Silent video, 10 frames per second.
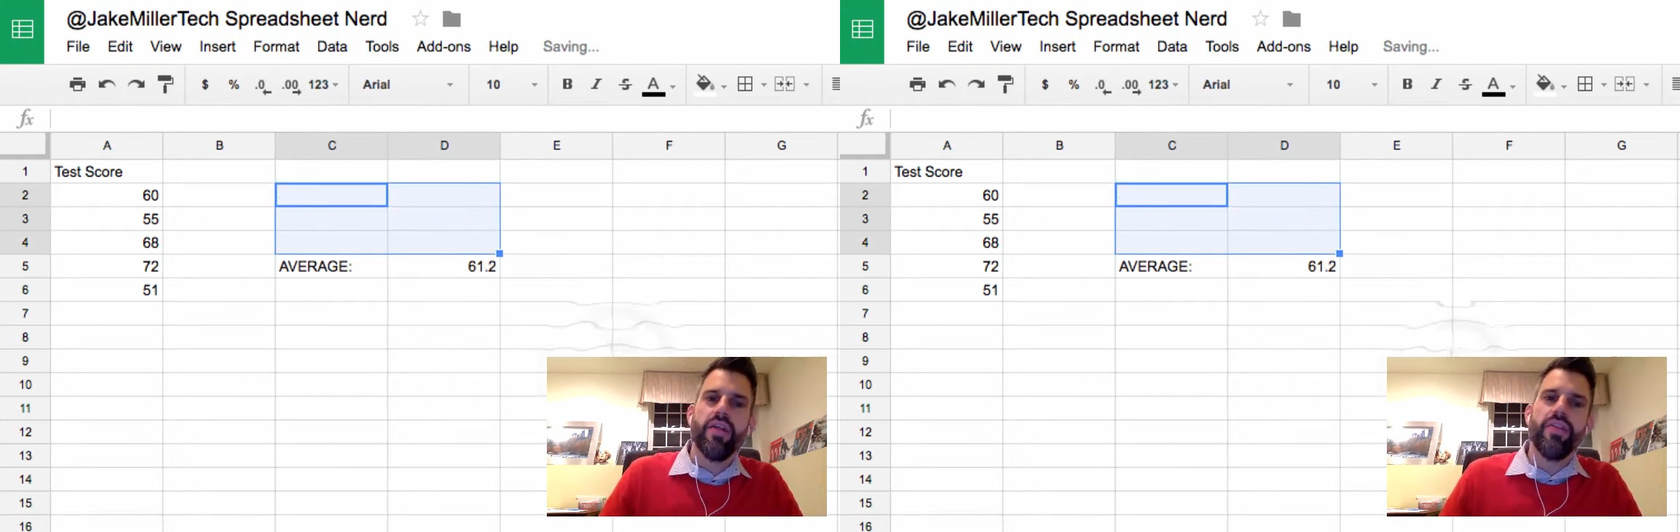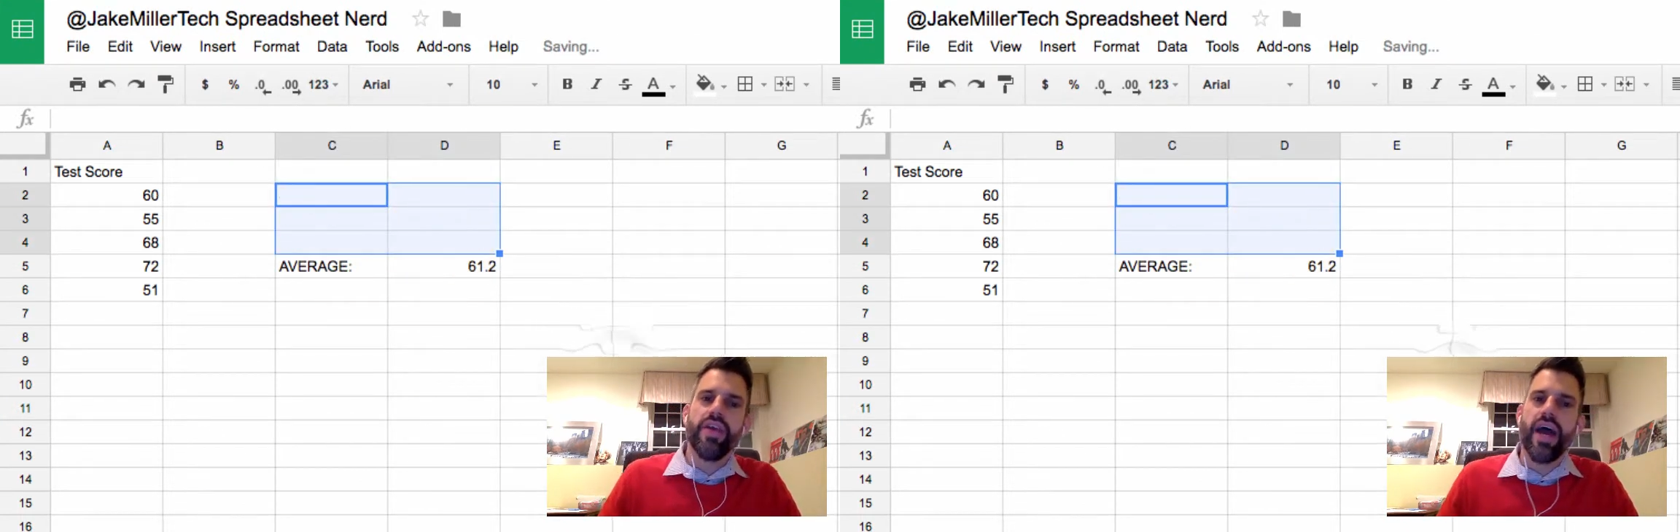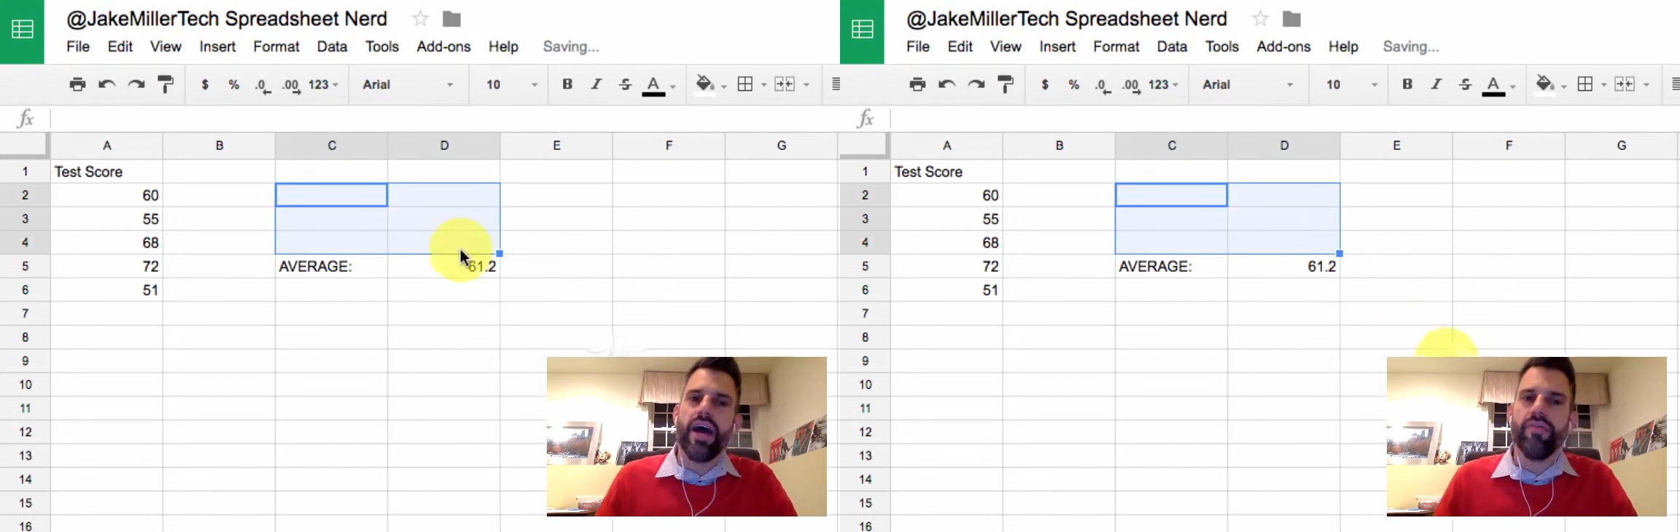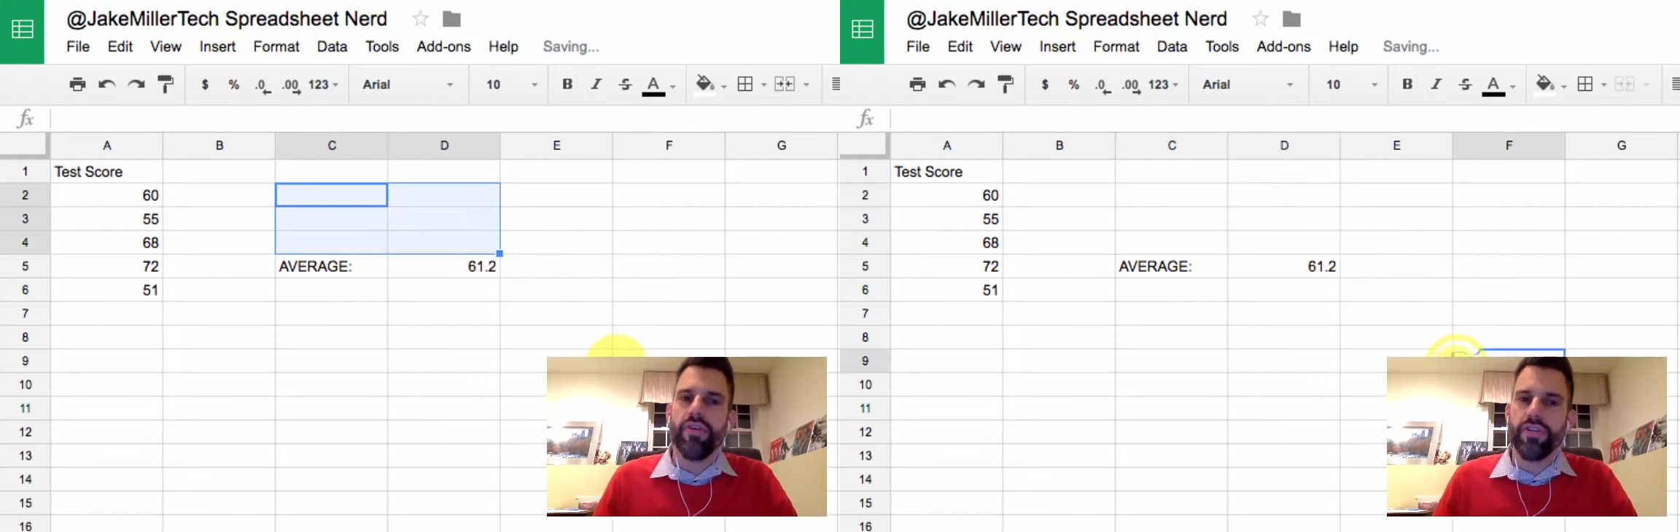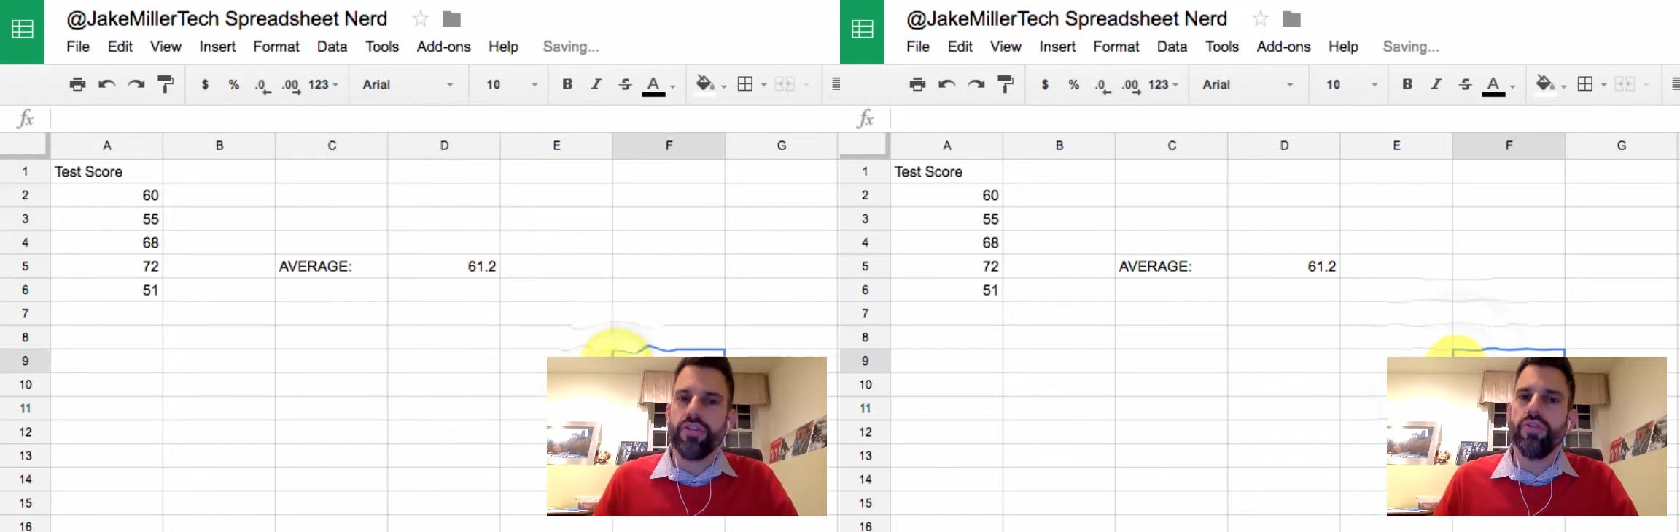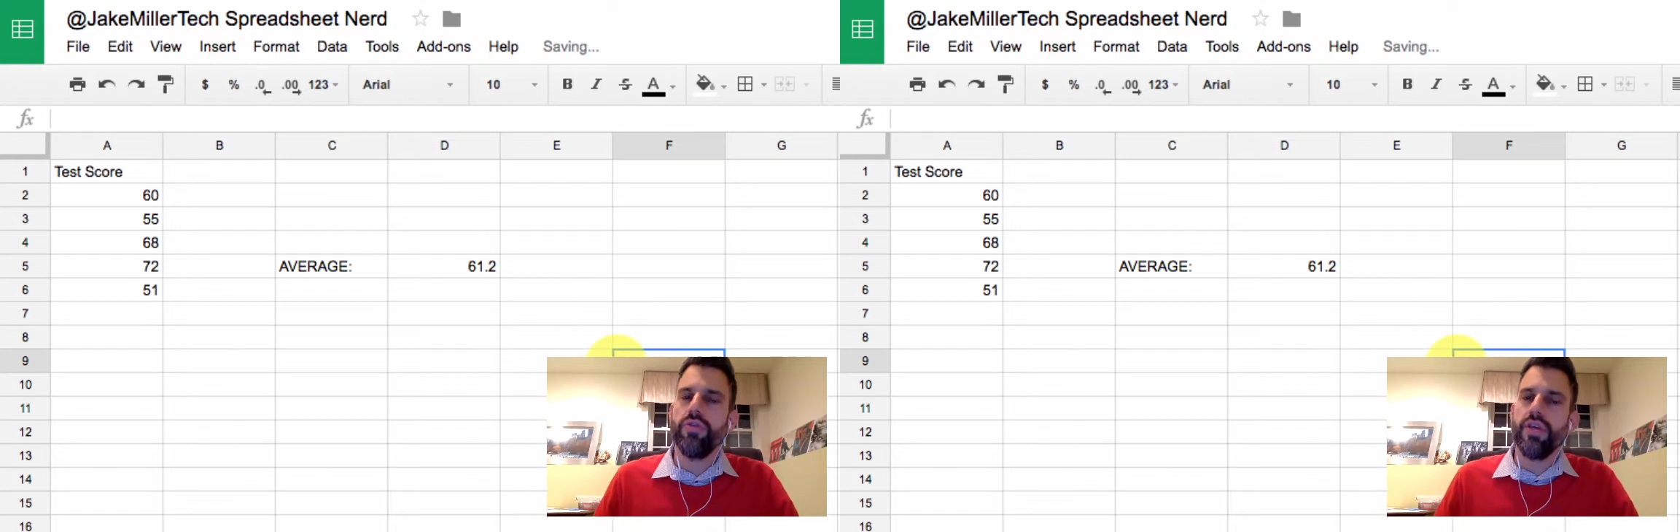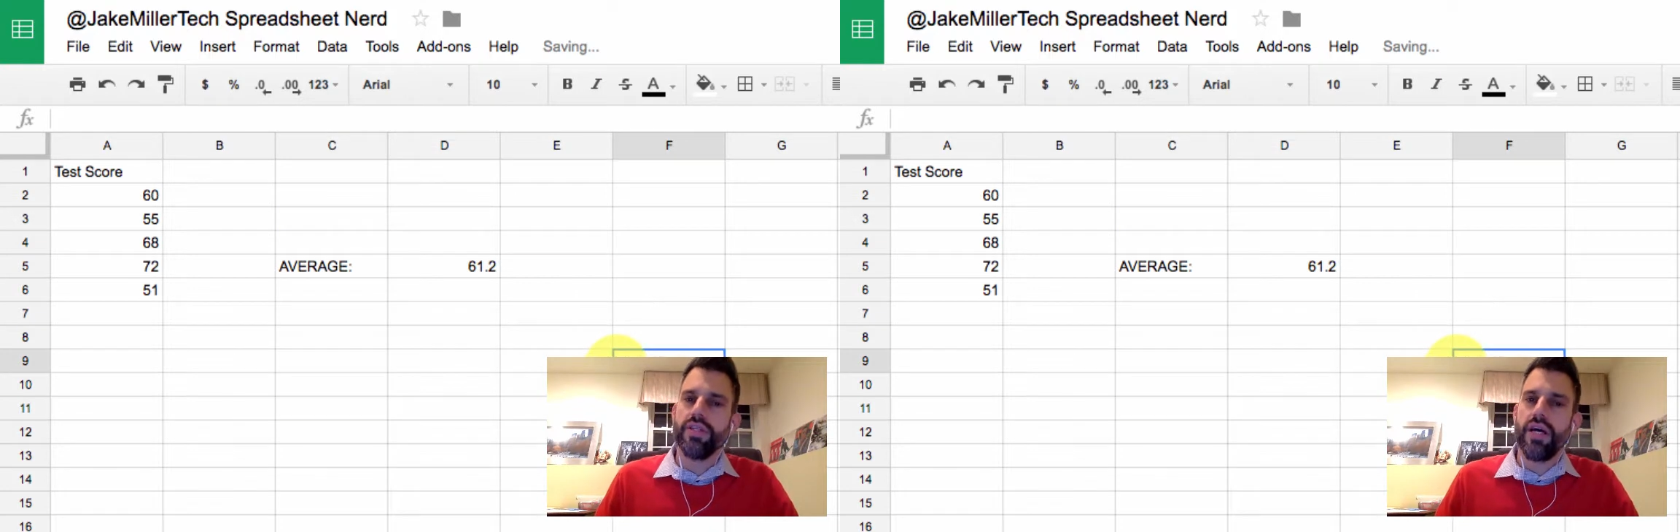the average to these